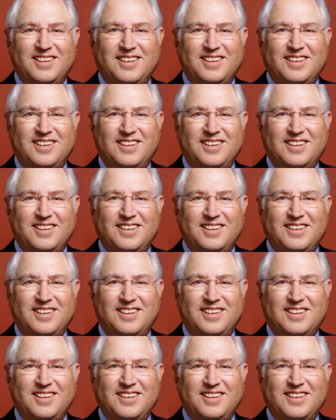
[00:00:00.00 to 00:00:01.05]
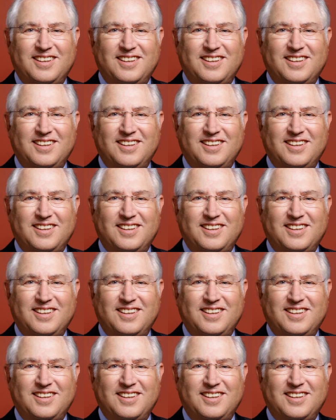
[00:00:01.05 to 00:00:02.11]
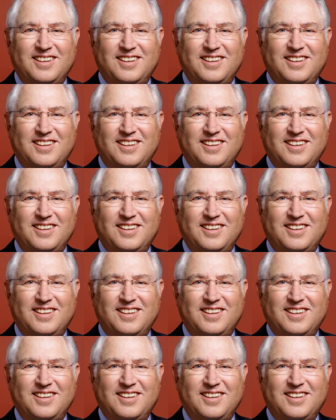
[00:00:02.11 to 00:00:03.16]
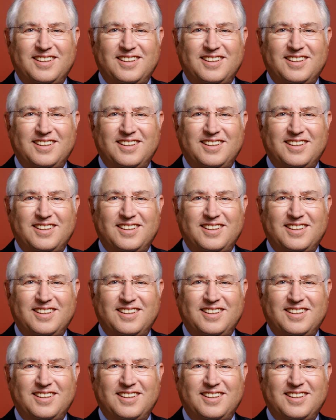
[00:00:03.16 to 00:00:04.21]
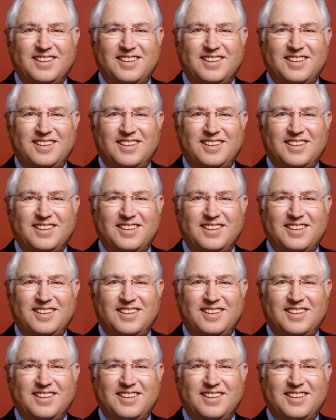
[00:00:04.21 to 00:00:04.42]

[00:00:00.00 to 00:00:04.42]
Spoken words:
The face doesn't move, so there is nothing to read.